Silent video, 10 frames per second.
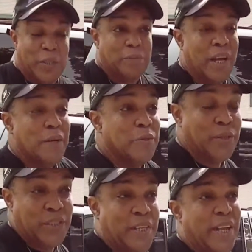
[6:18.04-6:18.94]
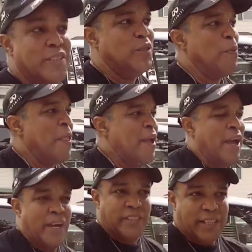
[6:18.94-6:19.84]
sometimes, on Sundays,
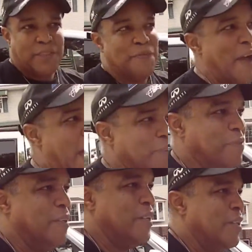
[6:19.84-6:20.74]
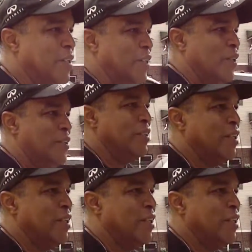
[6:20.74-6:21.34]
in Section 5, you know.